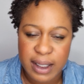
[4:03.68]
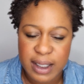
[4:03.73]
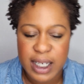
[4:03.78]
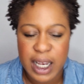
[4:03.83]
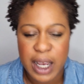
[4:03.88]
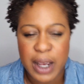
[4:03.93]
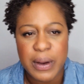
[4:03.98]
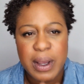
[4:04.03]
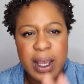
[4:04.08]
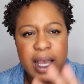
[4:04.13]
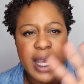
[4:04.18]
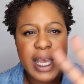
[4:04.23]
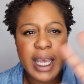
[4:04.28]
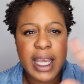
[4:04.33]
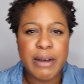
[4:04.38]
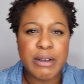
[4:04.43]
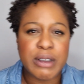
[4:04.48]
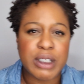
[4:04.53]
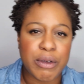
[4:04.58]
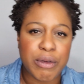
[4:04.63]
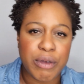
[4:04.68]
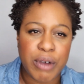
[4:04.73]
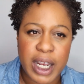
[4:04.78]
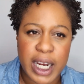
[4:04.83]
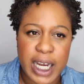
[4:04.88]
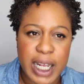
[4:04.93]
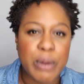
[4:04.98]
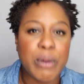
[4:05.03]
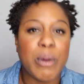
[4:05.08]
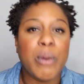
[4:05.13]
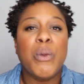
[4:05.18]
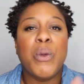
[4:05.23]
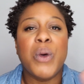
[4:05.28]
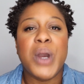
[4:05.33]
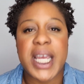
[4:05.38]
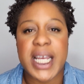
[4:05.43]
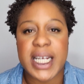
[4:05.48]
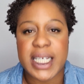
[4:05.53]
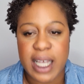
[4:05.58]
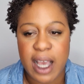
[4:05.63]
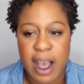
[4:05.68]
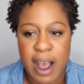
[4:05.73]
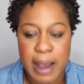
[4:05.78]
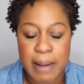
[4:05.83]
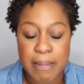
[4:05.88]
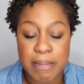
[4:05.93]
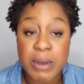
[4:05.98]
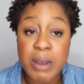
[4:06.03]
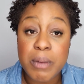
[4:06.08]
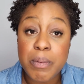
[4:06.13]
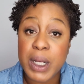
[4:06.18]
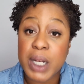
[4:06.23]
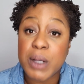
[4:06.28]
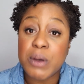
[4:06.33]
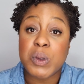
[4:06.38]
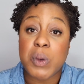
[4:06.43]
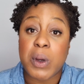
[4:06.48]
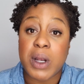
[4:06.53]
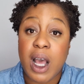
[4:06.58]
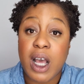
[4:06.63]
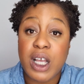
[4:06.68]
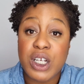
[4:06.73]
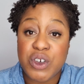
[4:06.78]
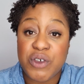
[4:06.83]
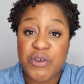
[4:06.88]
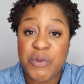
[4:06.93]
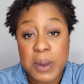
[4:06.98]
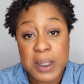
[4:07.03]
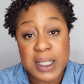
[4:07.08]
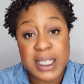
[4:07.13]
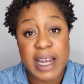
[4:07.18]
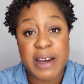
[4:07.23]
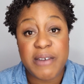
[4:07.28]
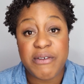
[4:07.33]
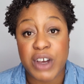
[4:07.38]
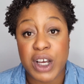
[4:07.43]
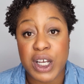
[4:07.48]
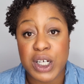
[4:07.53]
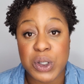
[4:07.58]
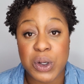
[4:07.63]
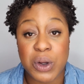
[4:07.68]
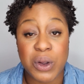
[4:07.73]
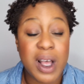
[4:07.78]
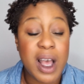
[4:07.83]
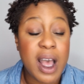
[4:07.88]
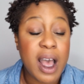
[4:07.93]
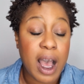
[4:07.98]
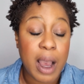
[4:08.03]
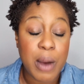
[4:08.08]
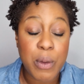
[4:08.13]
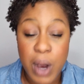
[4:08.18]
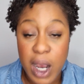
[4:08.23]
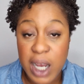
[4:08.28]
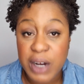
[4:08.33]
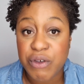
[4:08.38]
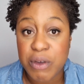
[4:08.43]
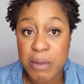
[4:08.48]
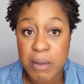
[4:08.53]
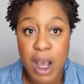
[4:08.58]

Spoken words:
so it was a really weird time. But it was 100% virtual. I worked from